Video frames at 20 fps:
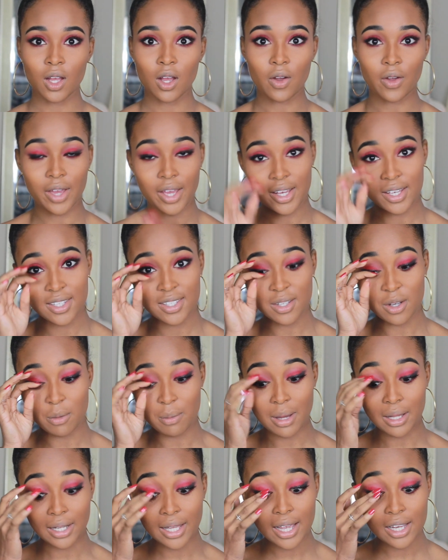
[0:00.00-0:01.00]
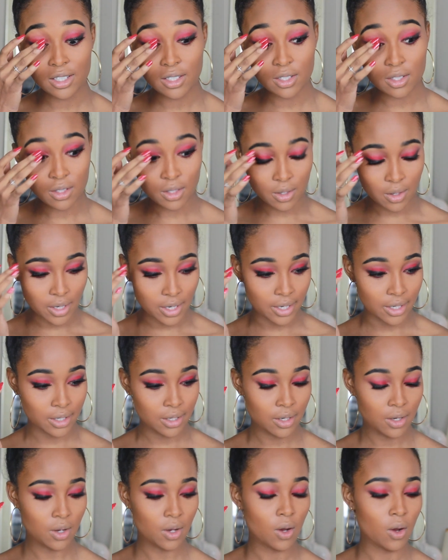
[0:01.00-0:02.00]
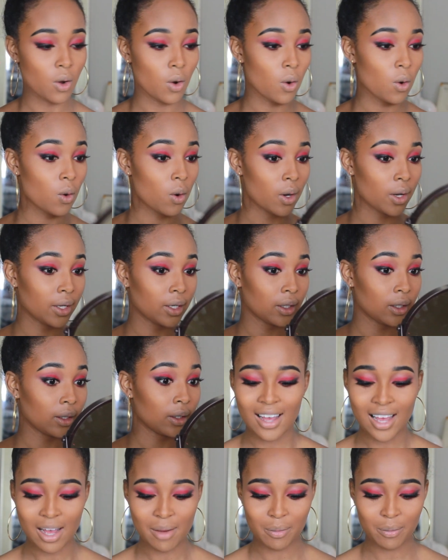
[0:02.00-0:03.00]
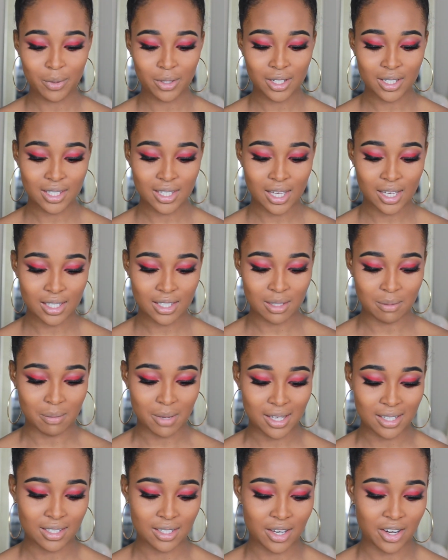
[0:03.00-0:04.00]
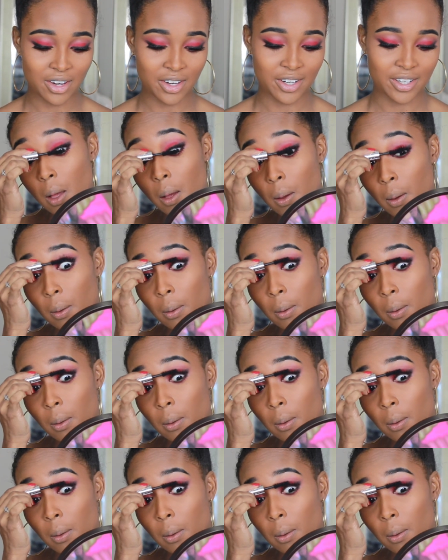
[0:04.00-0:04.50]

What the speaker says: Okay, so my lashes are on. I'm gonna take some mascara.